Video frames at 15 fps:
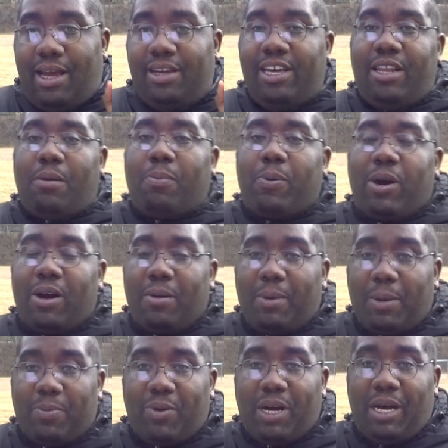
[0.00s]
Another part of
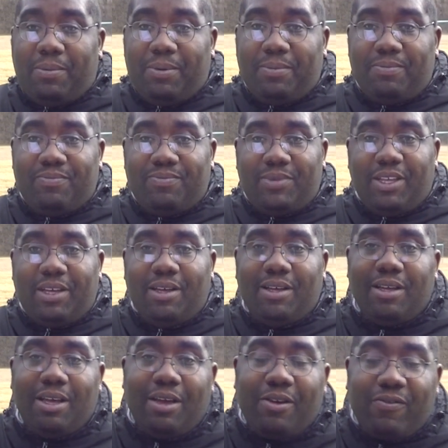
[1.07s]
our problem,
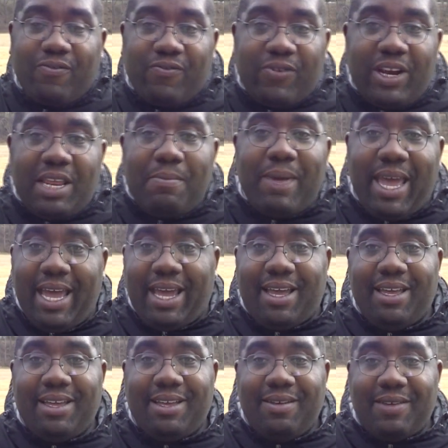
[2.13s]
Freddie
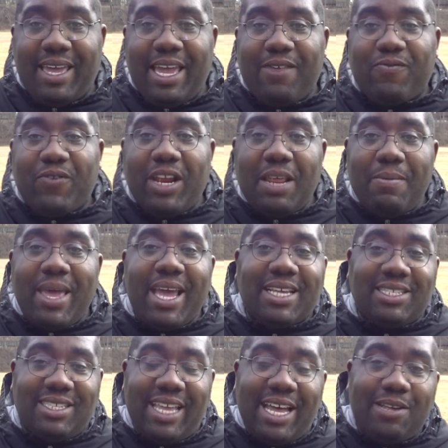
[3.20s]
Mac. Okay, Freddie
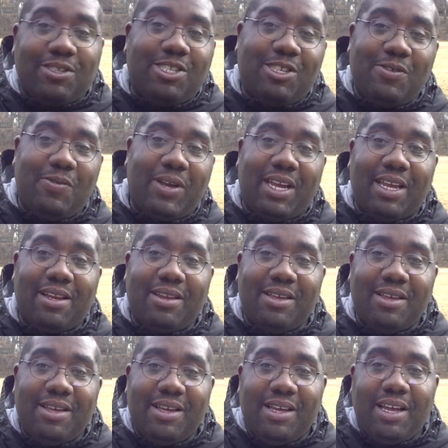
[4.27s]
Mac is now suing
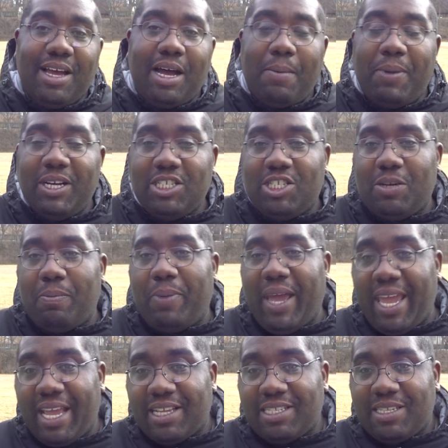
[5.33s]
a bunch of
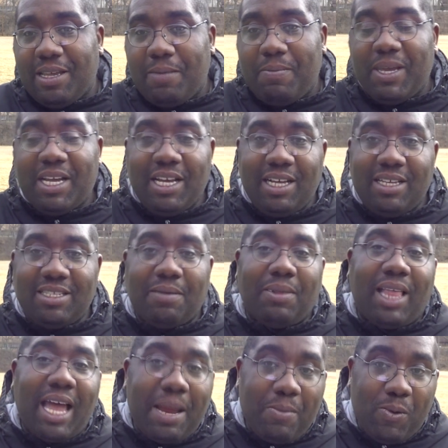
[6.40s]
banks because
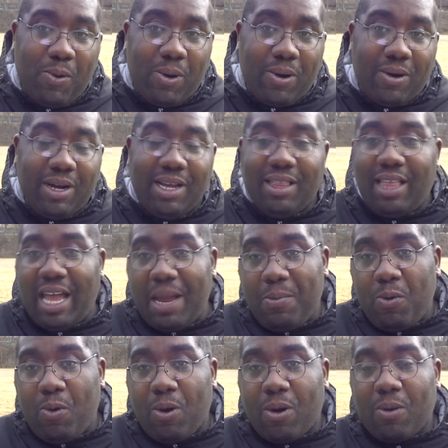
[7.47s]
of LIBOR.
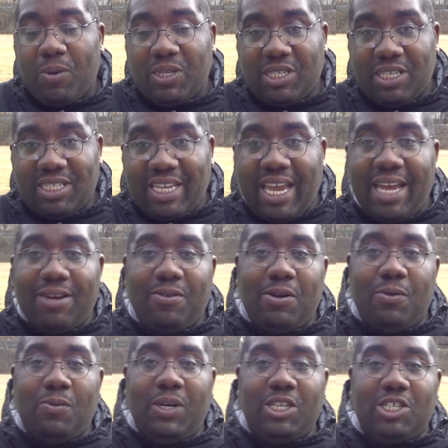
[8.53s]
LIBOR was a
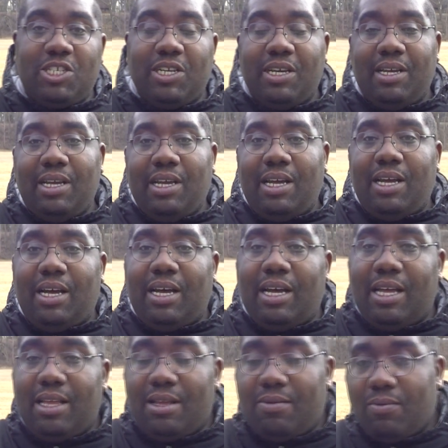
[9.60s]
scandal in which
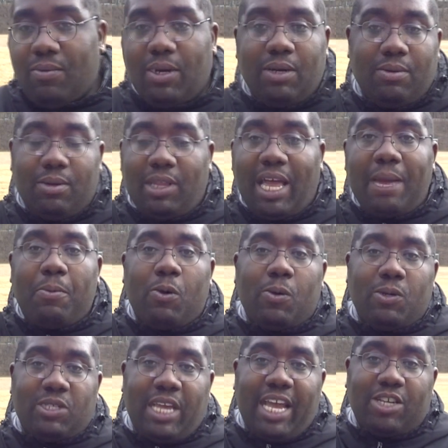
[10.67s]
uh, well,
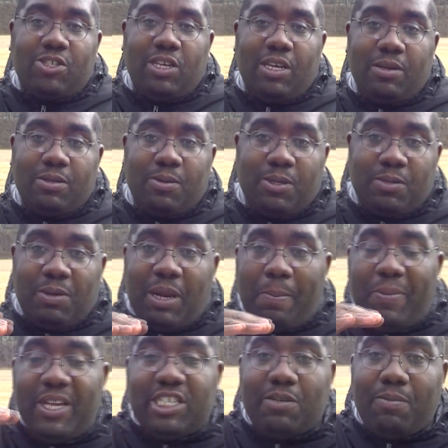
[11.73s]
LIBOR was actually supposed to be
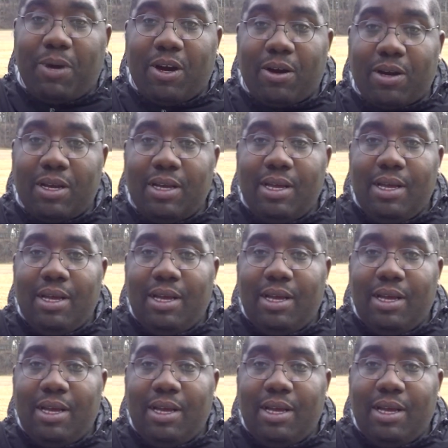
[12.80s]
the benchmark